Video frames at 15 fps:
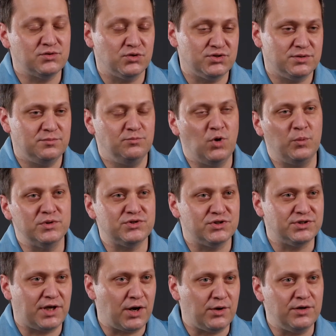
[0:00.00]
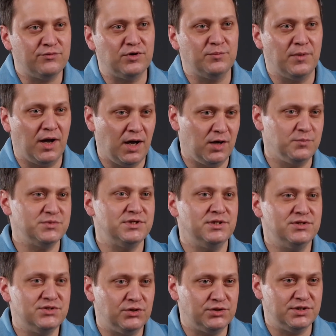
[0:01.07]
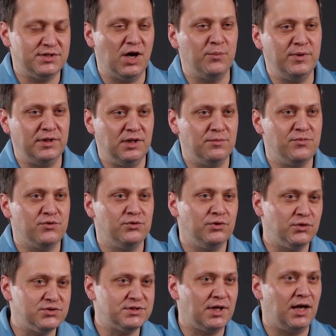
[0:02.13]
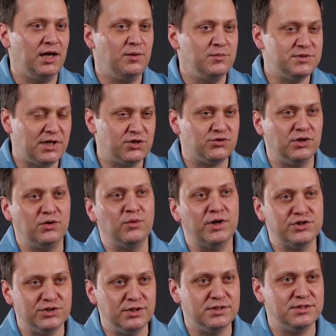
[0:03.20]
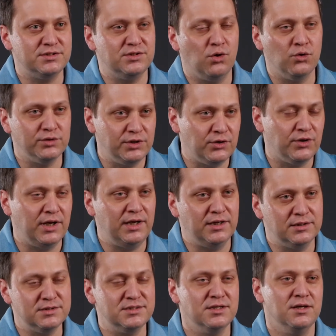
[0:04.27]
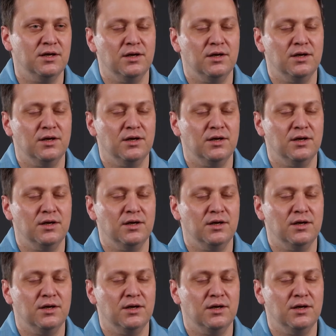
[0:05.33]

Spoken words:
those moments are scary for moms, and so just helping them through those times, answering questions, holding their hands.